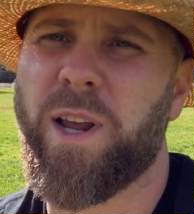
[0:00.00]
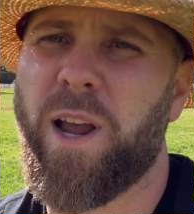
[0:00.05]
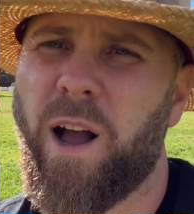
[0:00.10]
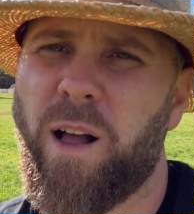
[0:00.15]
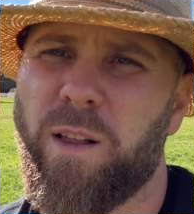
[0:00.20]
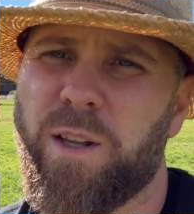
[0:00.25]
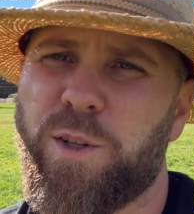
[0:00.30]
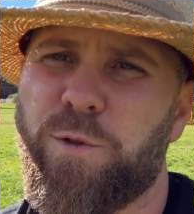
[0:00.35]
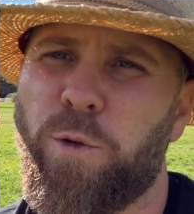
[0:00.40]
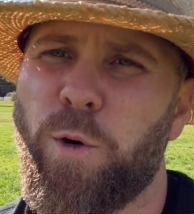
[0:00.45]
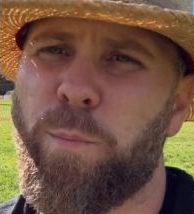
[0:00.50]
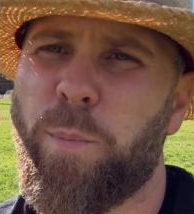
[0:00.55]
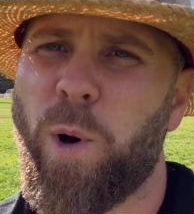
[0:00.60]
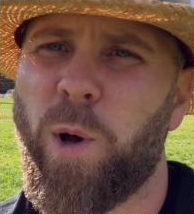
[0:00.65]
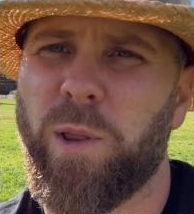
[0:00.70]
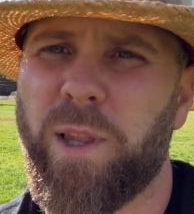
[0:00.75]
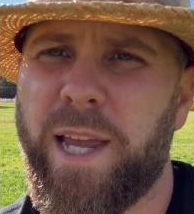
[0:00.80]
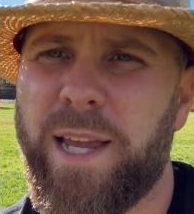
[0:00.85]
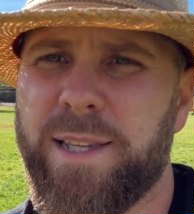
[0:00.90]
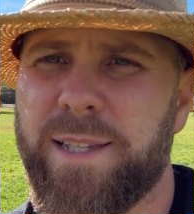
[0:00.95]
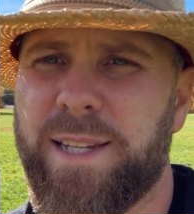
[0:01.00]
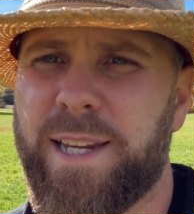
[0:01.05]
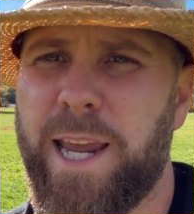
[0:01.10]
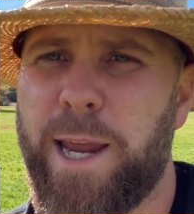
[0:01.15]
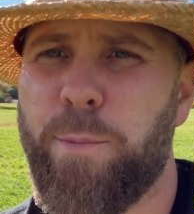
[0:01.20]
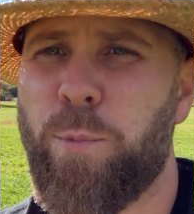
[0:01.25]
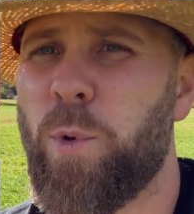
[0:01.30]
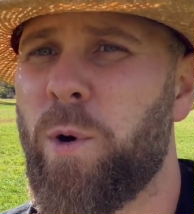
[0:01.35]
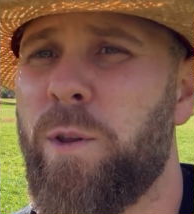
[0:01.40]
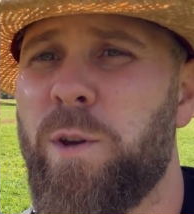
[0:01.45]
college football
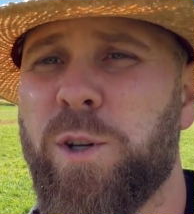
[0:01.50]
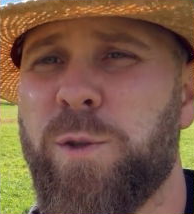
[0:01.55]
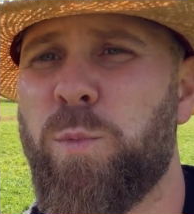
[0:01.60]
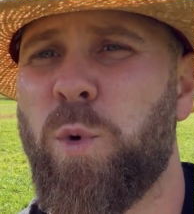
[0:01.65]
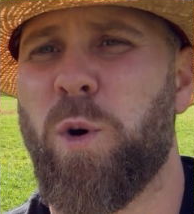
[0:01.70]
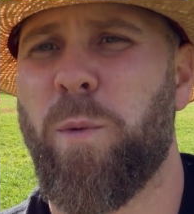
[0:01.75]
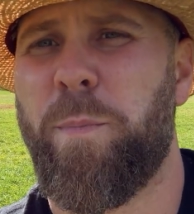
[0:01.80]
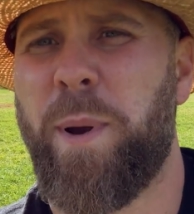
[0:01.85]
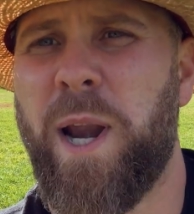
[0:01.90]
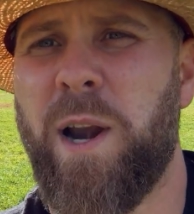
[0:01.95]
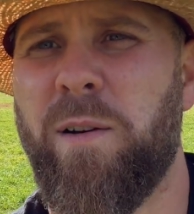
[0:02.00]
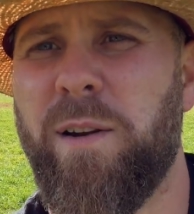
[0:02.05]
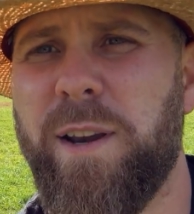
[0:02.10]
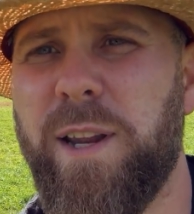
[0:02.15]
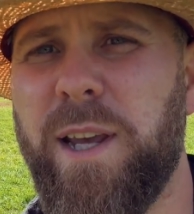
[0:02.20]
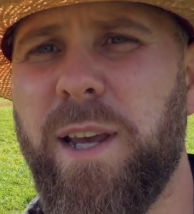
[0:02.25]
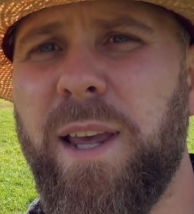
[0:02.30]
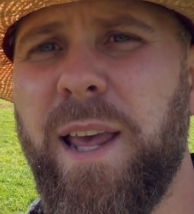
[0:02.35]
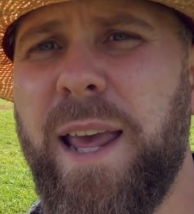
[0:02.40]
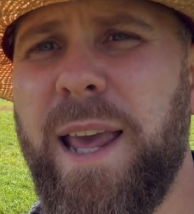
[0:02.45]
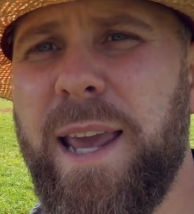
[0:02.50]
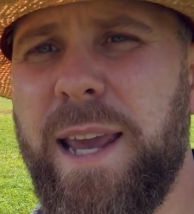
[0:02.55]
landscape where there's more parity.